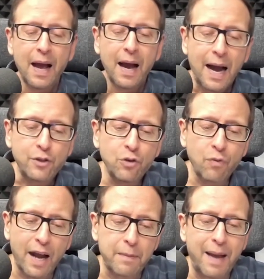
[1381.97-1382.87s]
I do
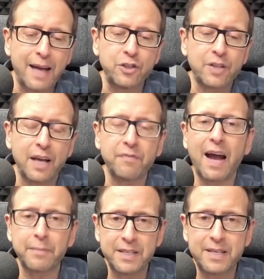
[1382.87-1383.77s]
recommend you take
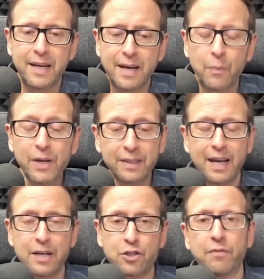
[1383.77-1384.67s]
vitamin D. Now, we can
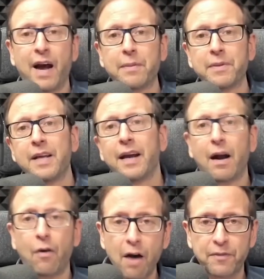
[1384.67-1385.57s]
test your vitamin D at
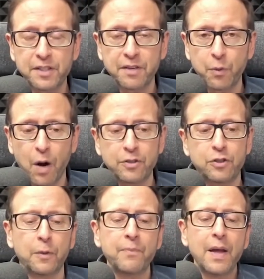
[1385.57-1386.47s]
our office if you want
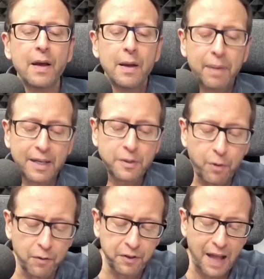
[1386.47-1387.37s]
to, but as a
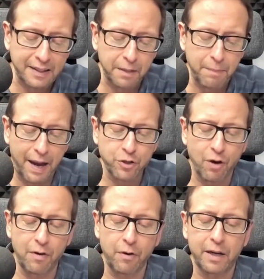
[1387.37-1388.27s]
prophylactic
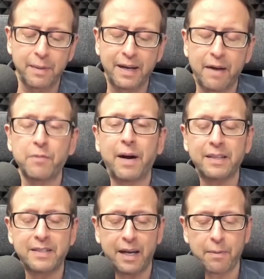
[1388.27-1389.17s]
measure, I recommend
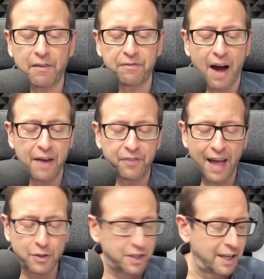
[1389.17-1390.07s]
everybody take about
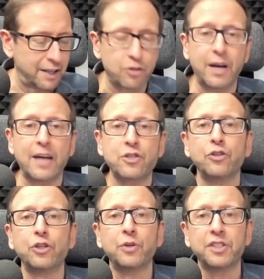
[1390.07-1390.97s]
5,000
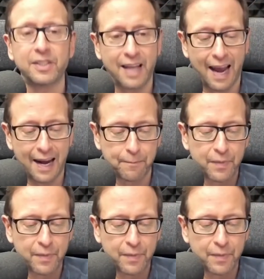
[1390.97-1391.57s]
international units a day.